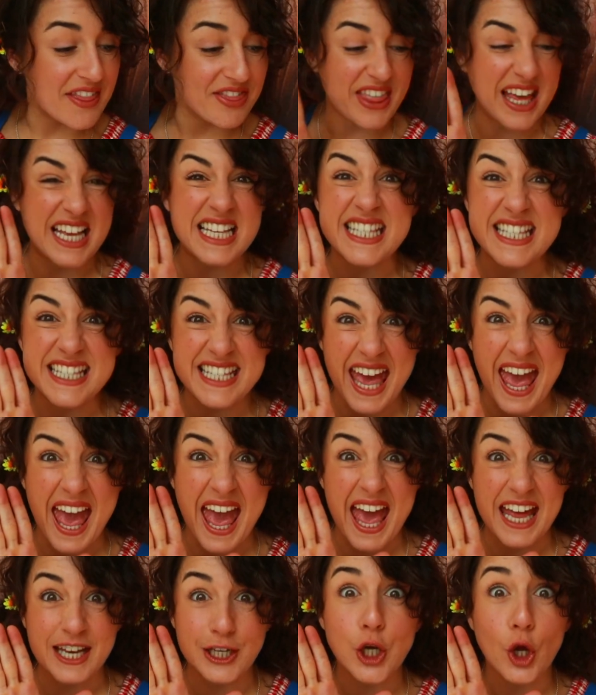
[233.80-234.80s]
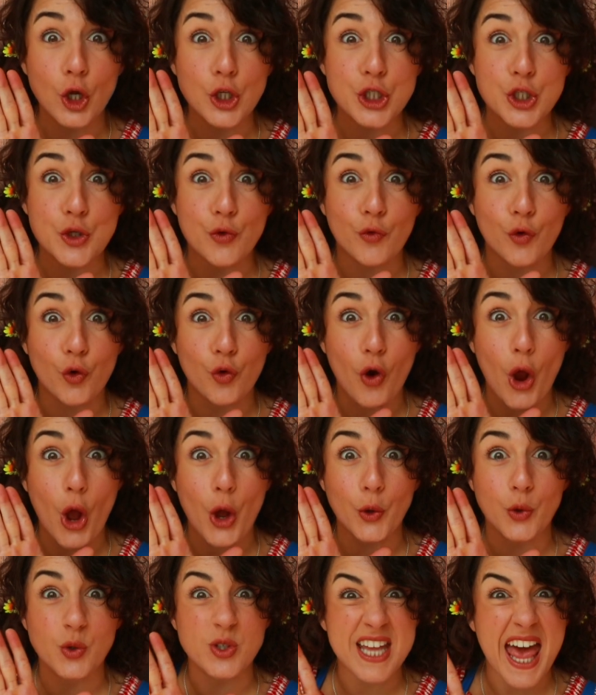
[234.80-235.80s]
They scared lots of
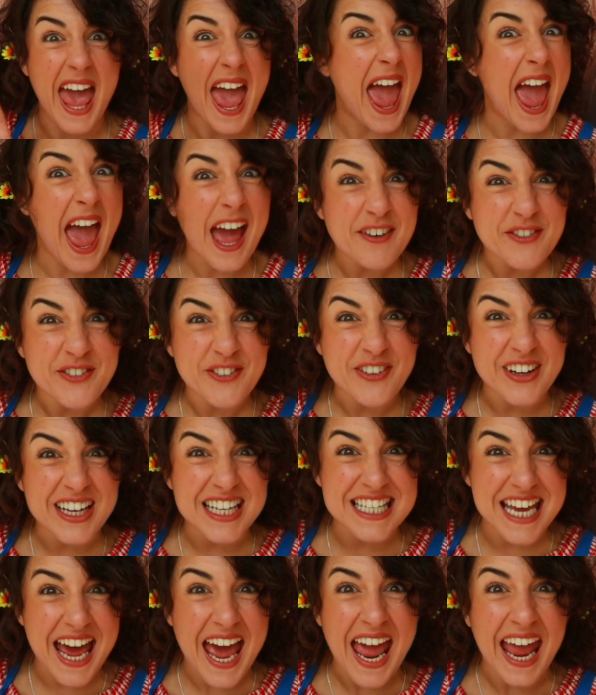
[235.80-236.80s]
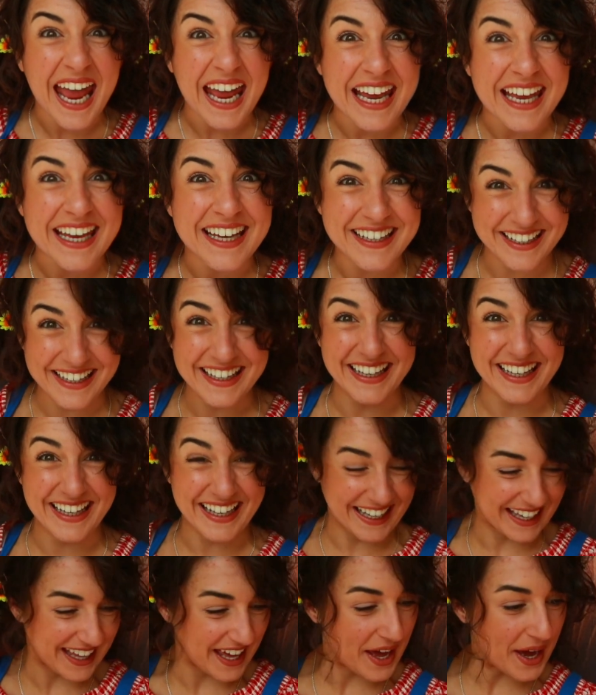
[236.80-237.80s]
crows every day.
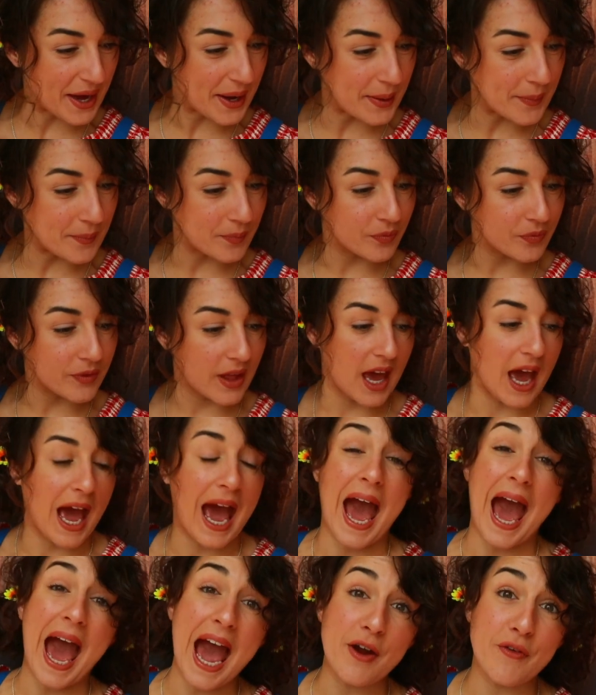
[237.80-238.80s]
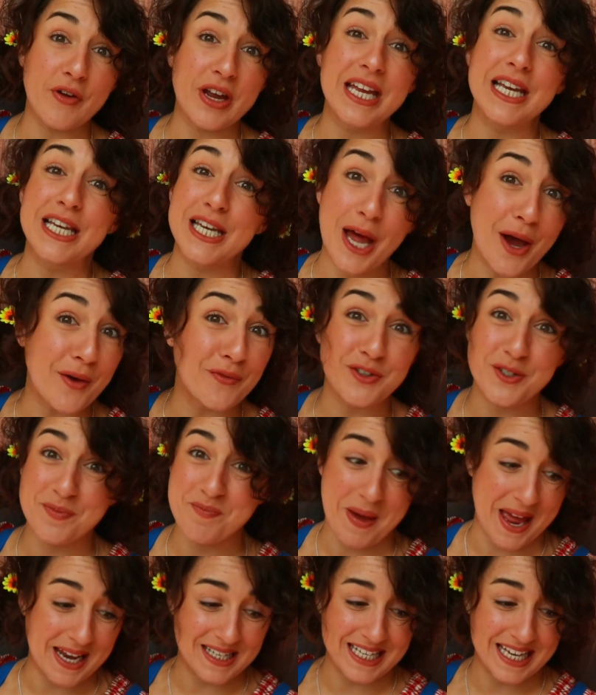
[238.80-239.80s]
Harry loved
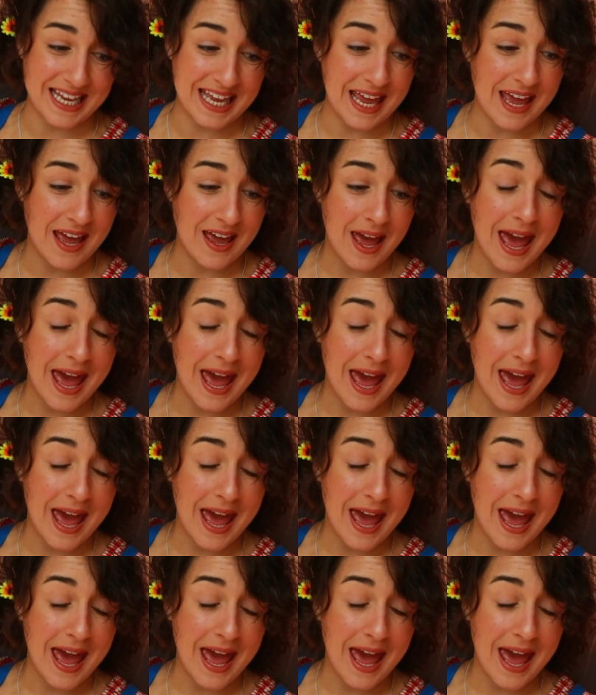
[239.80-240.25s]
Betty,